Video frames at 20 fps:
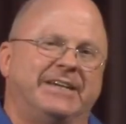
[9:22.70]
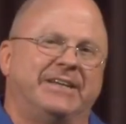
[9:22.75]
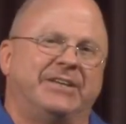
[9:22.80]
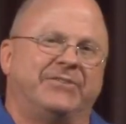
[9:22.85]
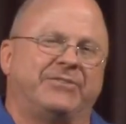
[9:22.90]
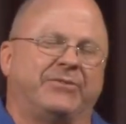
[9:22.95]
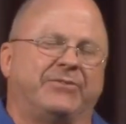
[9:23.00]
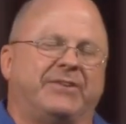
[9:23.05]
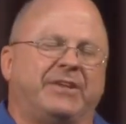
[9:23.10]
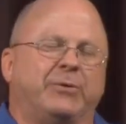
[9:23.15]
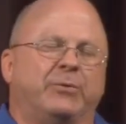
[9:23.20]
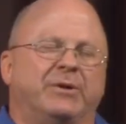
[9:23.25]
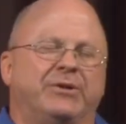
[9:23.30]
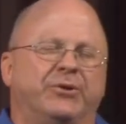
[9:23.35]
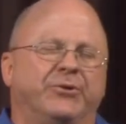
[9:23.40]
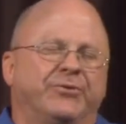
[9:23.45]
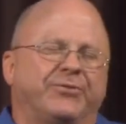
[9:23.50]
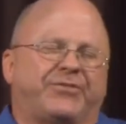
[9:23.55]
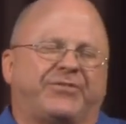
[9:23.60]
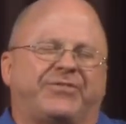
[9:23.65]
So see, when
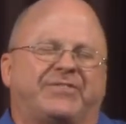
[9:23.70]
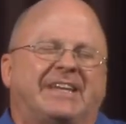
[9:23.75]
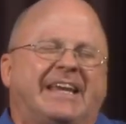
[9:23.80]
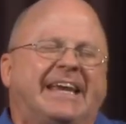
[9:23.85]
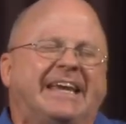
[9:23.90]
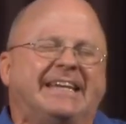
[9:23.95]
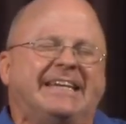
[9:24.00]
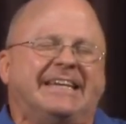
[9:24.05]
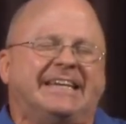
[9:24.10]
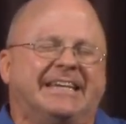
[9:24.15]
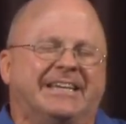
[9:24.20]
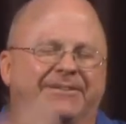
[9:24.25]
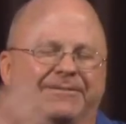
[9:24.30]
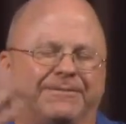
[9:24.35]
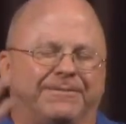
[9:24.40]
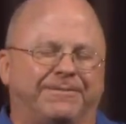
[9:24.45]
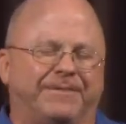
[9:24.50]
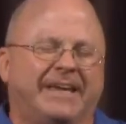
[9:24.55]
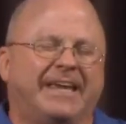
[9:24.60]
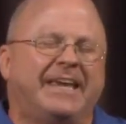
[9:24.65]
you're standing in
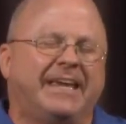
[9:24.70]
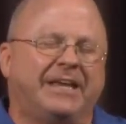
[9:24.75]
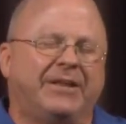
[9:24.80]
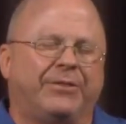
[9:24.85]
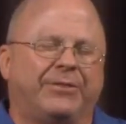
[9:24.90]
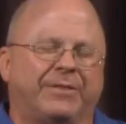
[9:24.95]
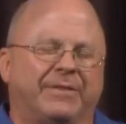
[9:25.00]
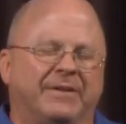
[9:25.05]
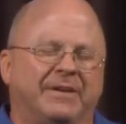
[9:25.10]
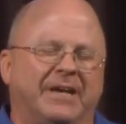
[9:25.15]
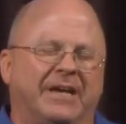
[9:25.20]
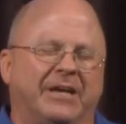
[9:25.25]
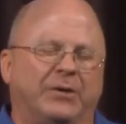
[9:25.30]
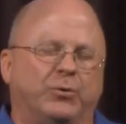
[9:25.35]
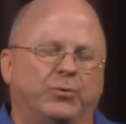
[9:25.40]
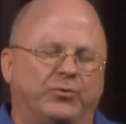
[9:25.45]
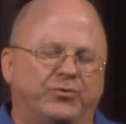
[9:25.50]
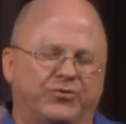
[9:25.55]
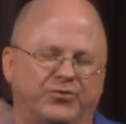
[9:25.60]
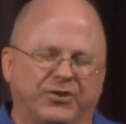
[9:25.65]
faith,
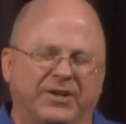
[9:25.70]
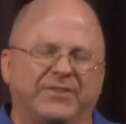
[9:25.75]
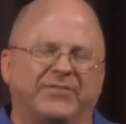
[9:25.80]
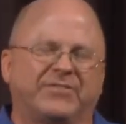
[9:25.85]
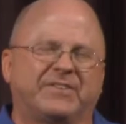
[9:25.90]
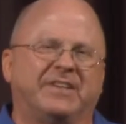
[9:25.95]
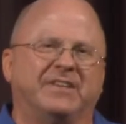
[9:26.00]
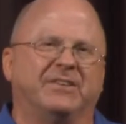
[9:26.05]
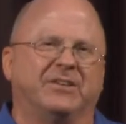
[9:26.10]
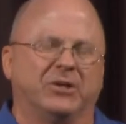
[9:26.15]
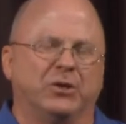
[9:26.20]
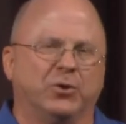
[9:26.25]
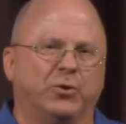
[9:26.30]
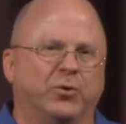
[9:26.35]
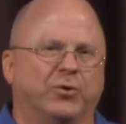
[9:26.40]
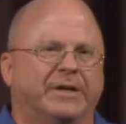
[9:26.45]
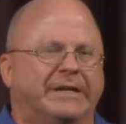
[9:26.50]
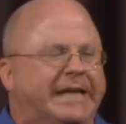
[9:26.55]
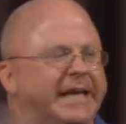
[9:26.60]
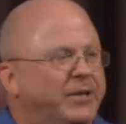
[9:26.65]
and trusting the
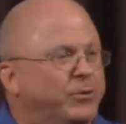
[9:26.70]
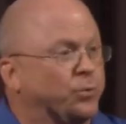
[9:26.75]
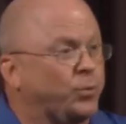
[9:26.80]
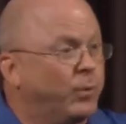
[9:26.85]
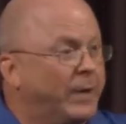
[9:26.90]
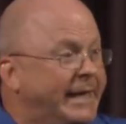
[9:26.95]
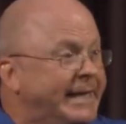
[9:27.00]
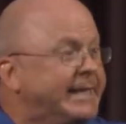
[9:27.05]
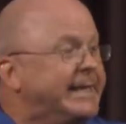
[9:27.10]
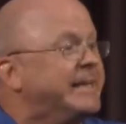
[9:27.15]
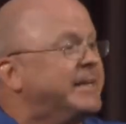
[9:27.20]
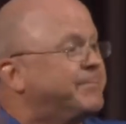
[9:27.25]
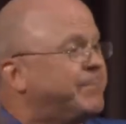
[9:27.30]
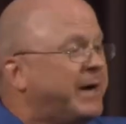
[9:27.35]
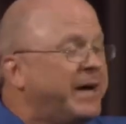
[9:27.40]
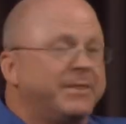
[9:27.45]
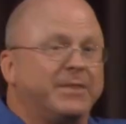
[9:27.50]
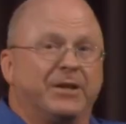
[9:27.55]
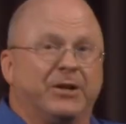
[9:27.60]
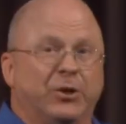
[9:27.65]
Lord and waiting
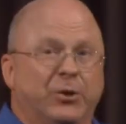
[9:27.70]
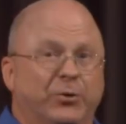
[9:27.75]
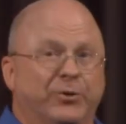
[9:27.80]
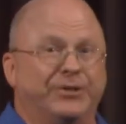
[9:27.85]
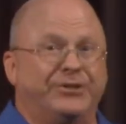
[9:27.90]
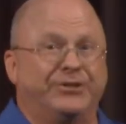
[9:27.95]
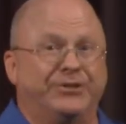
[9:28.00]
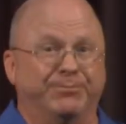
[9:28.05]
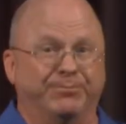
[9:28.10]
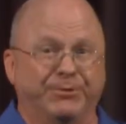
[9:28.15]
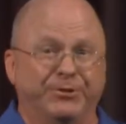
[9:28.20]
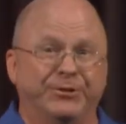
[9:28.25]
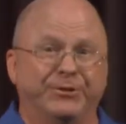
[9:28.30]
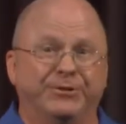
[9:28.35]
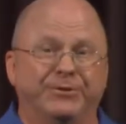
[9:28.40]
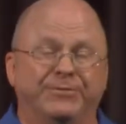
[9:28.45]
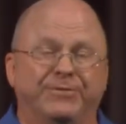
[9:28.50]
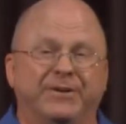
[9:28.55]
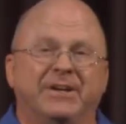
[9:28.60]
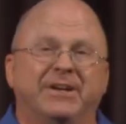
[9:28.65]
upon the Lord to
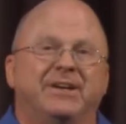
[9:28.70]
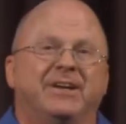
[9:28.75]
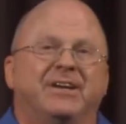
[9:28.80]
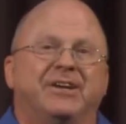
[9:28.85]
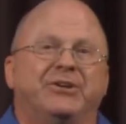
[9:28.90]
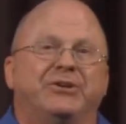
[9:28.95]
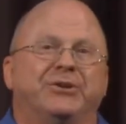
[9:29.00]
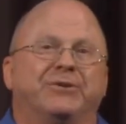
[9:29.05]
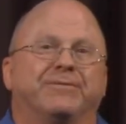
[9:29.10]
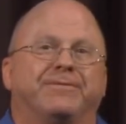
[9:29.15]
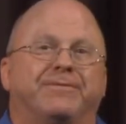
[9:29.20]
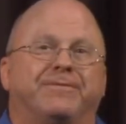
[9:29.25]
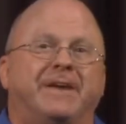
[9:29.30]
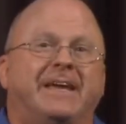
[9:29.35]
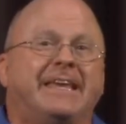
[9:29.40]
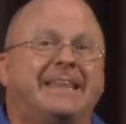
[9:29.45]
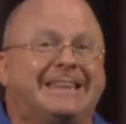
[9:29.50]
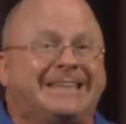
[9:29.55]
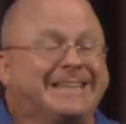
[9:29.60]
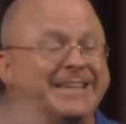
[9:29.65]
move, your
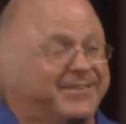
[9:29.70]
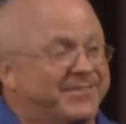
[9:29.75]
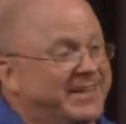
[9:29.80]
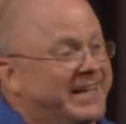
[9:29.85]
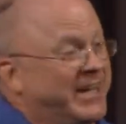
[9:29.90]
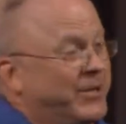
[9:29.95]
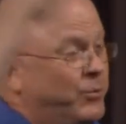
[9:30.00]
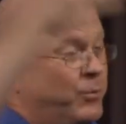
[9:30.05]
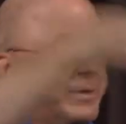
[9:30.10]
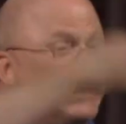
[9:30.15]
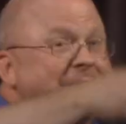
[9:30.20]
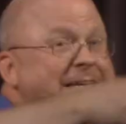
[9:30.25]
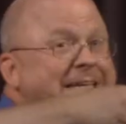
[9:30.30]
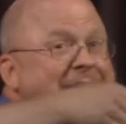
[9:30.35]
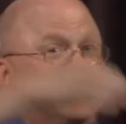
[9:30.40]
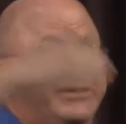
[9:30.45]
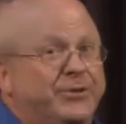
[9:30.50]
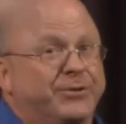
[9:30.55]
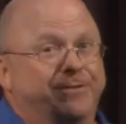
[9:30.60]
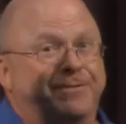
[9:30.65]
faith does not
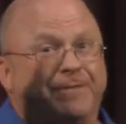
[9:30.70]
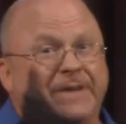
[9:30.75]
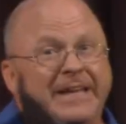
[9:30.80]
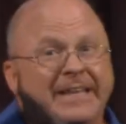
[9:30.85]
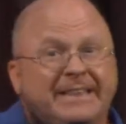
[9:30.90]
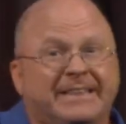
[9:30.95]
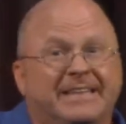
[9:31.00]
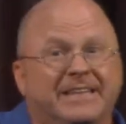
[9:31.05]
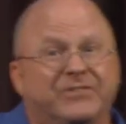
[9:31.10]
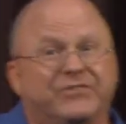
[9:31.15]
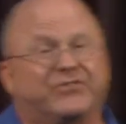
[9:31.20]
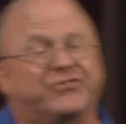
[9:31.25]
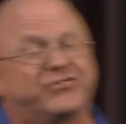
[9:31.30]
weaken. Your faith gets